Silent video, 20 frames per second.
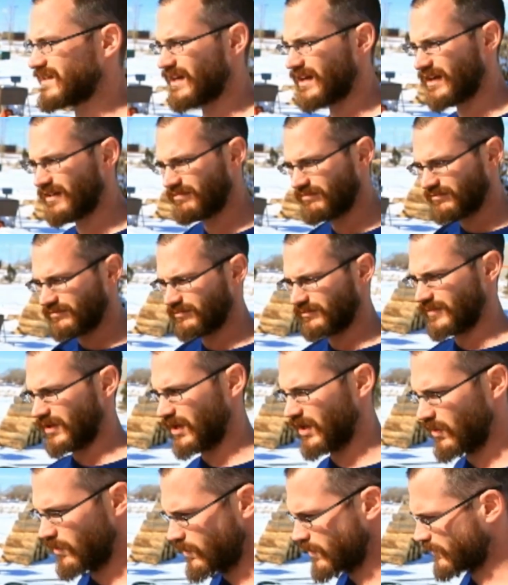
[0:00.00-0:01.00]
uh,
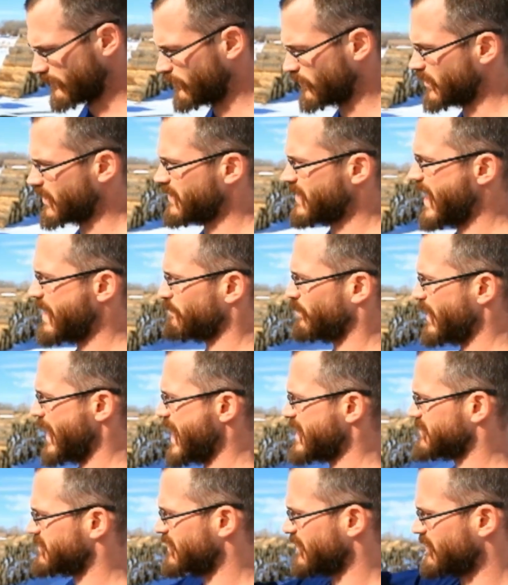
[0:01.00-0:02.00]
it'll work for you. That
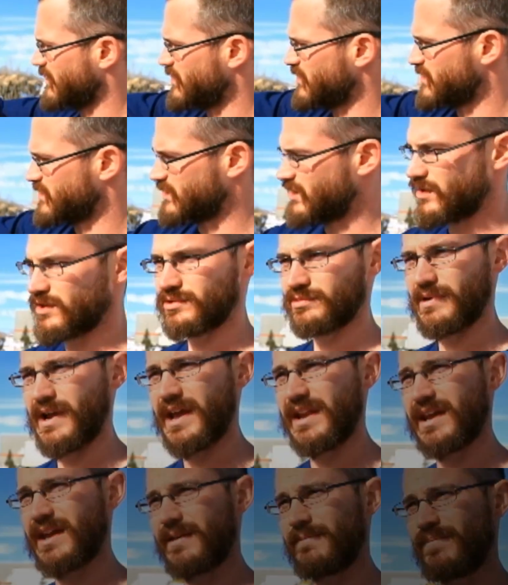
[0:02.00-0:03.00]
plastic then just goes
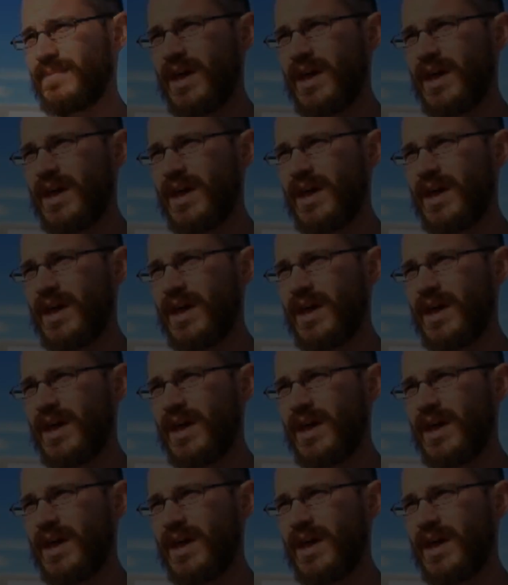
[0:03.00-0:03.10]
right in.